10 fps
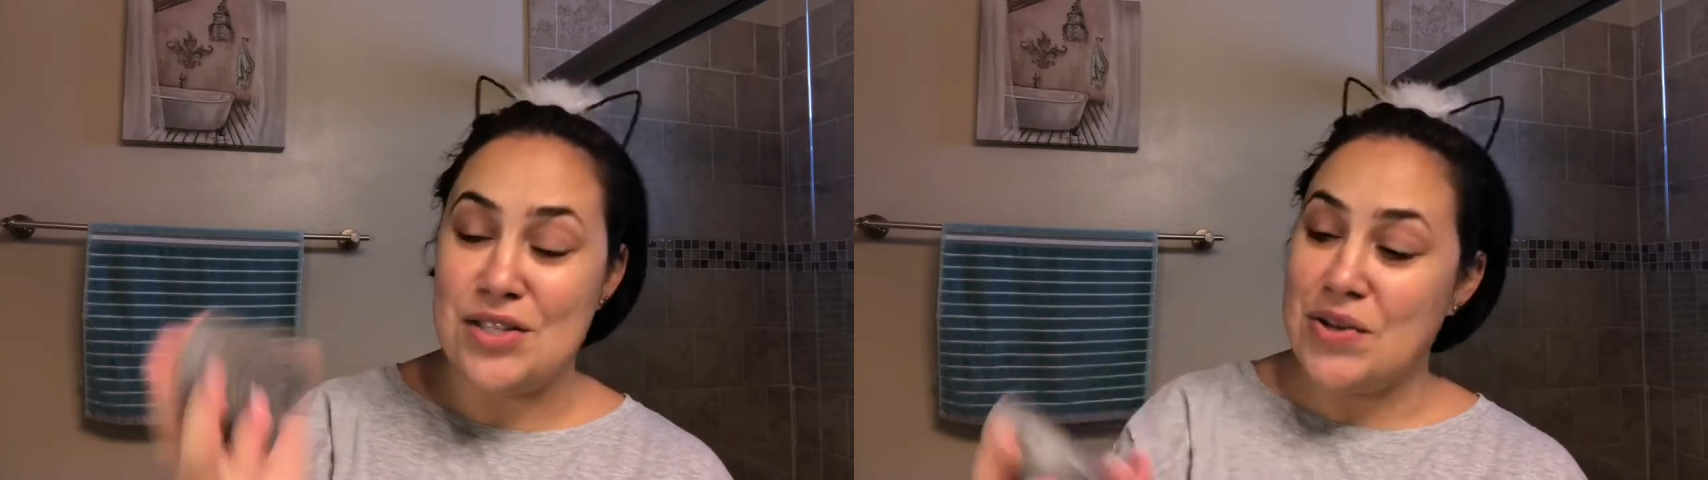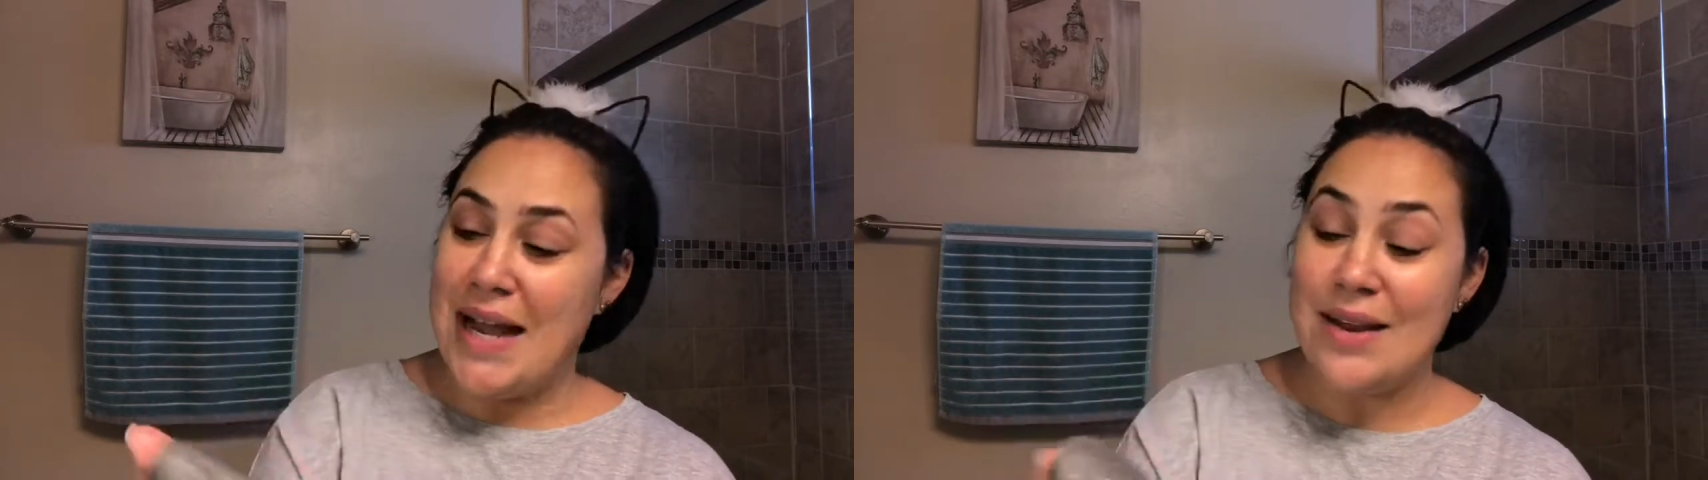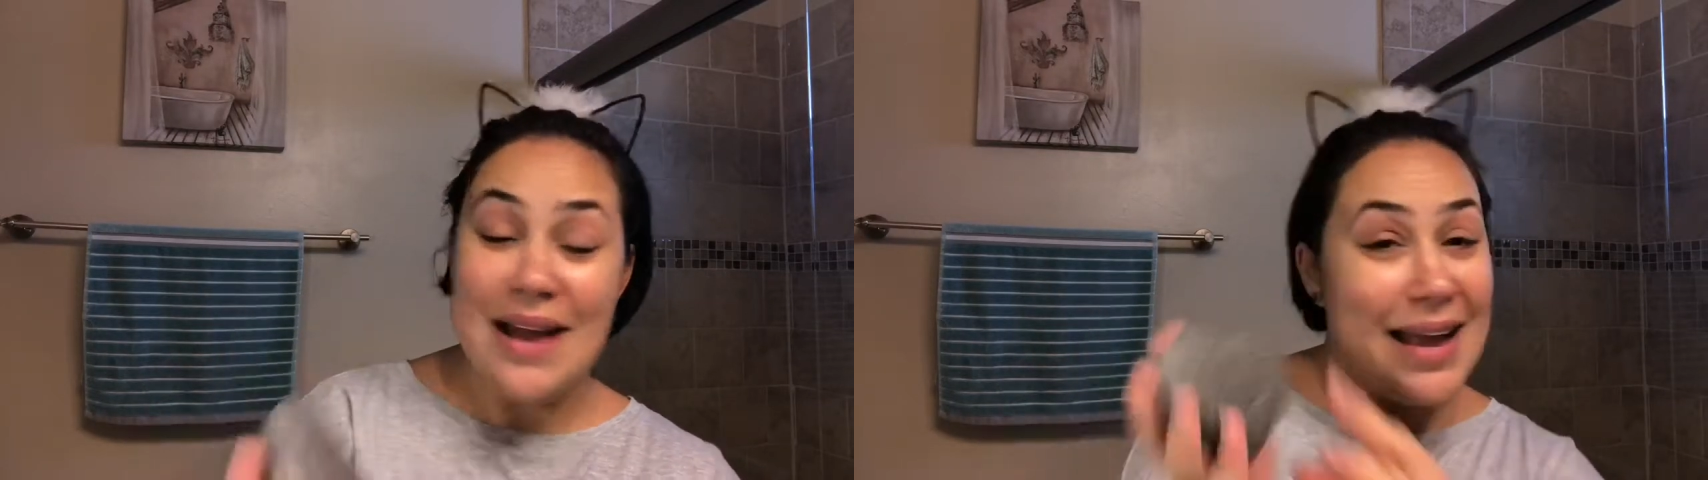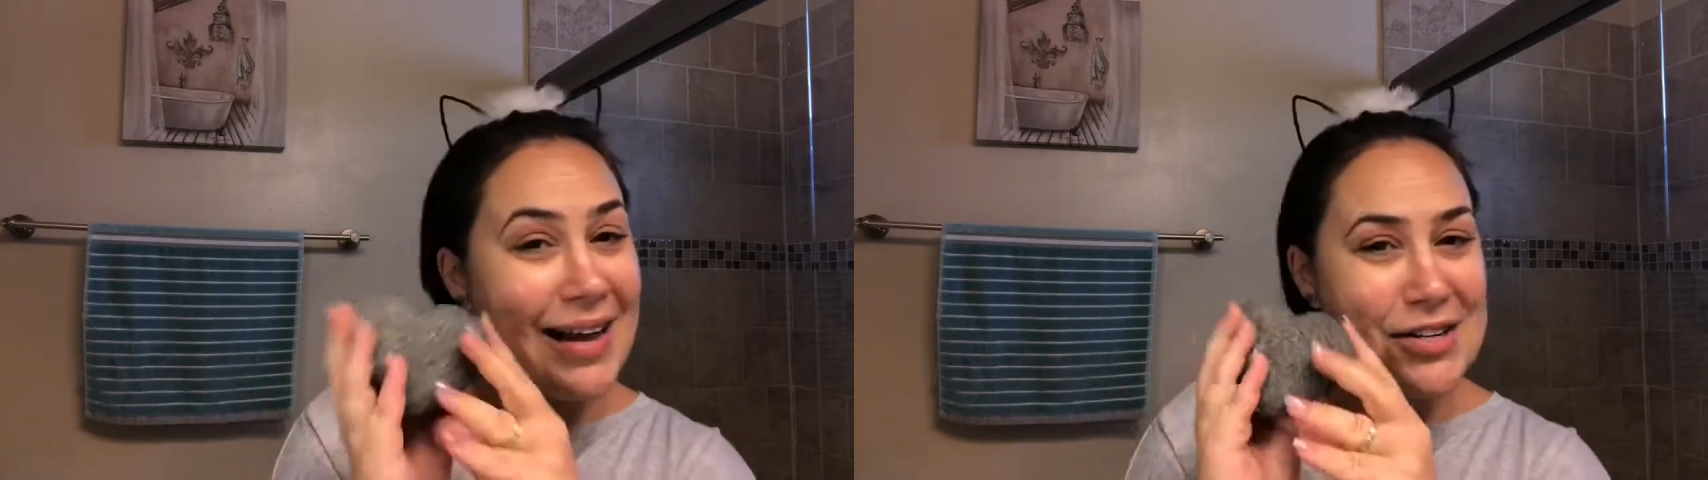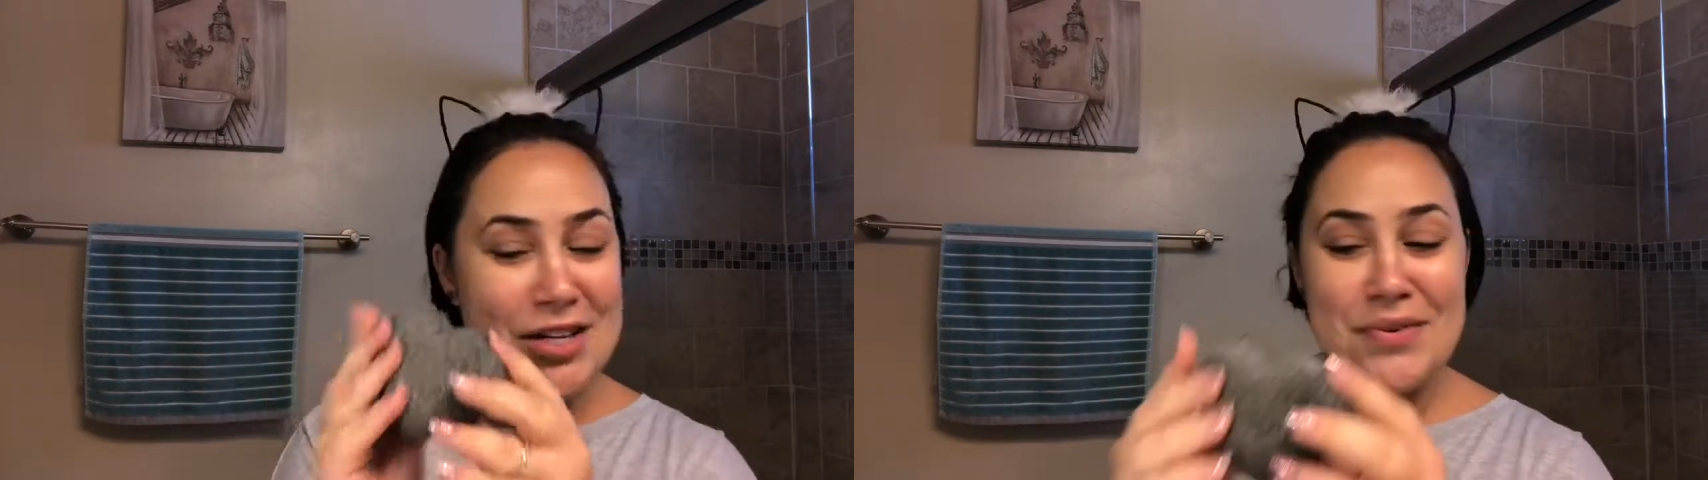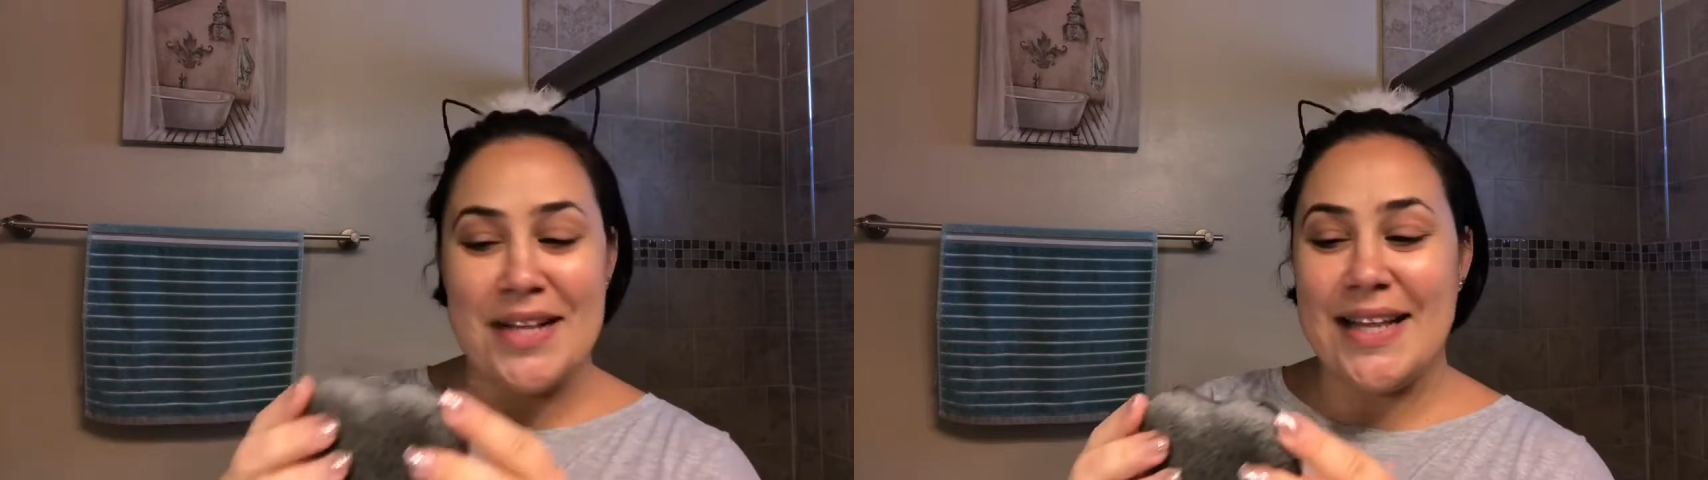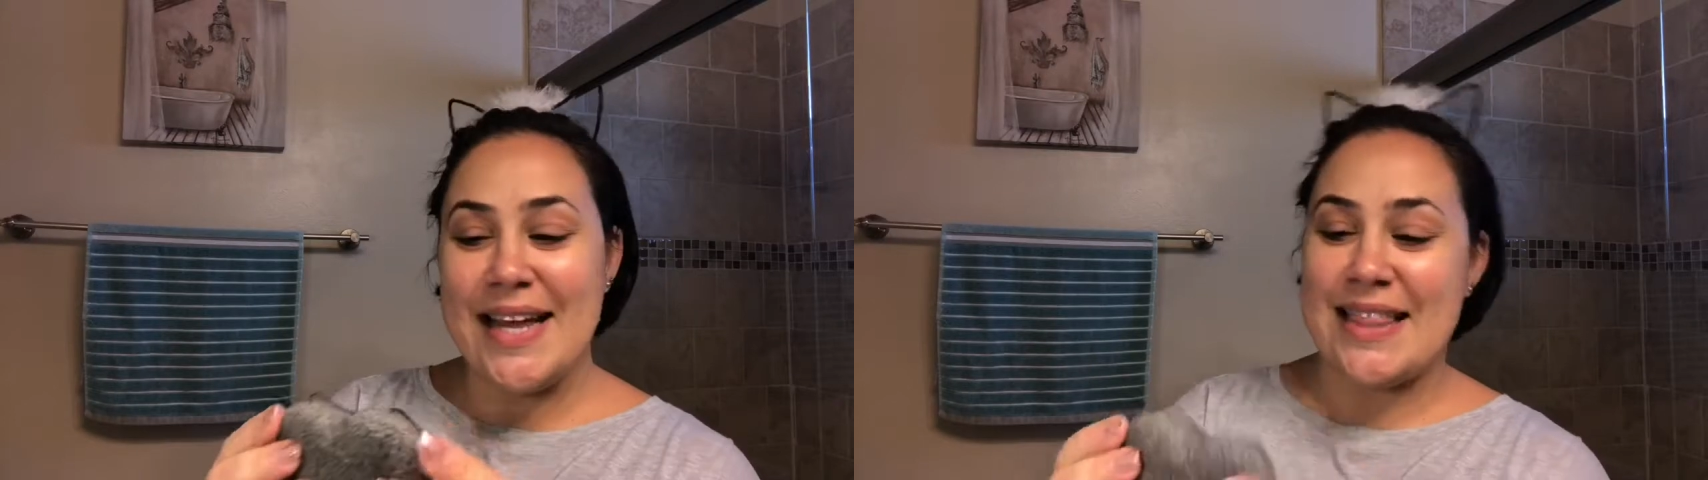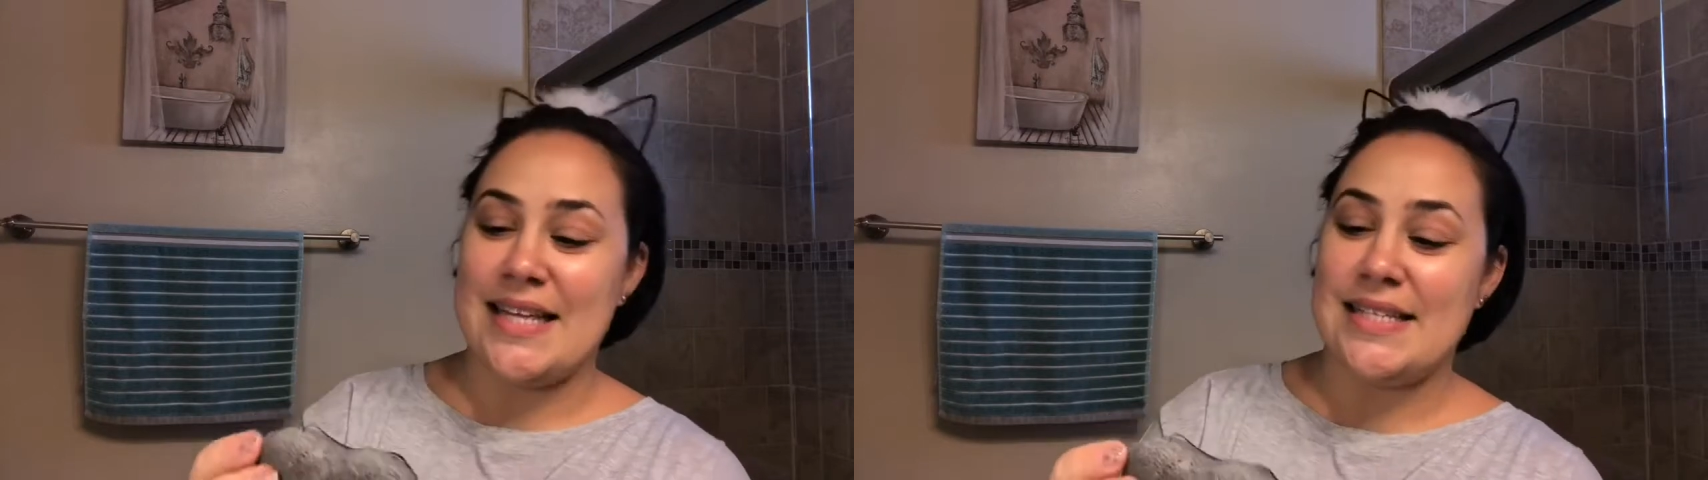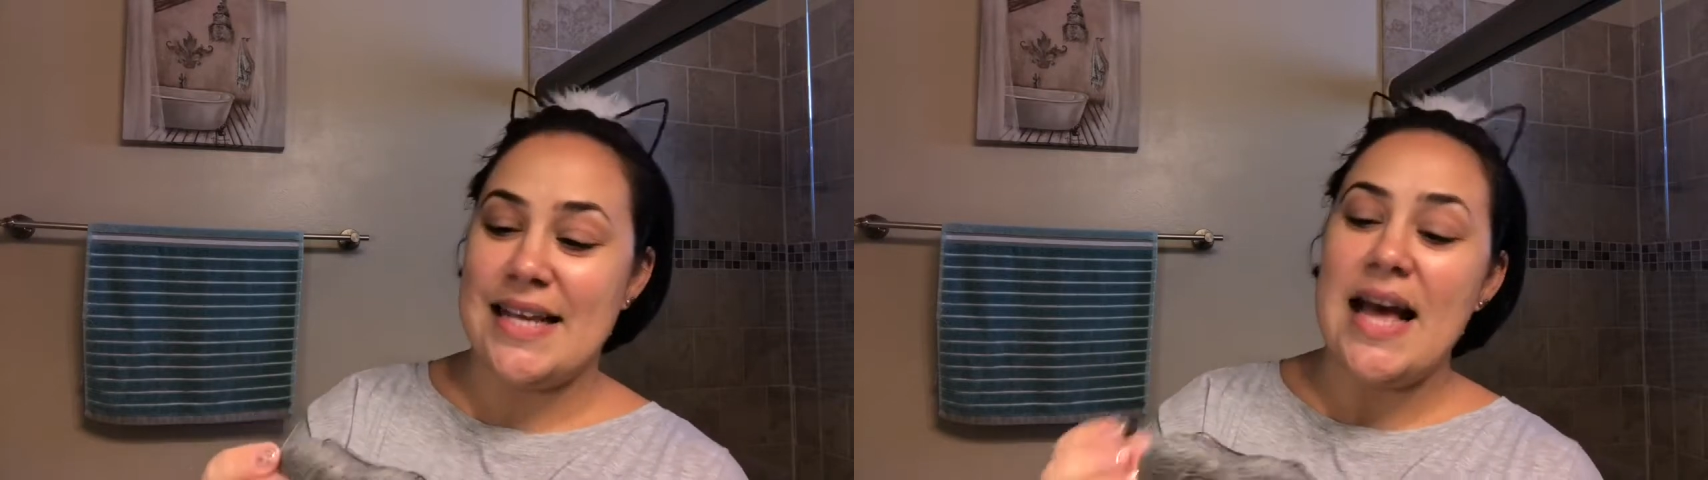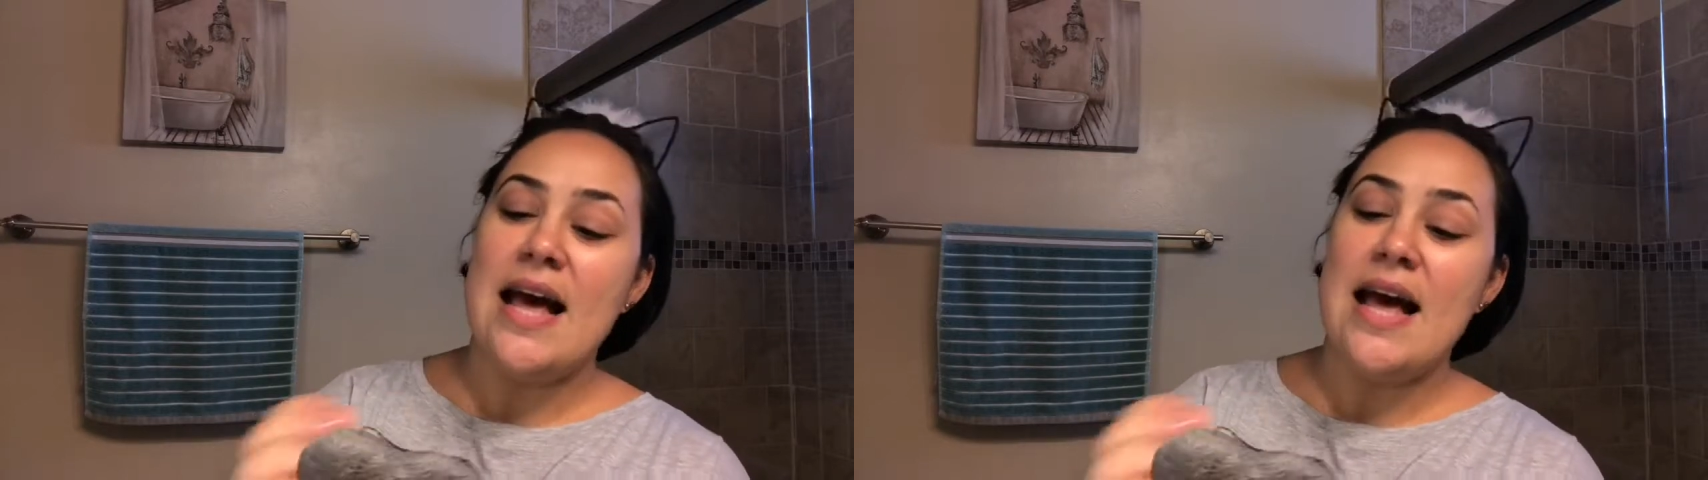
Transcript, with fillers: So I, I actually really like this.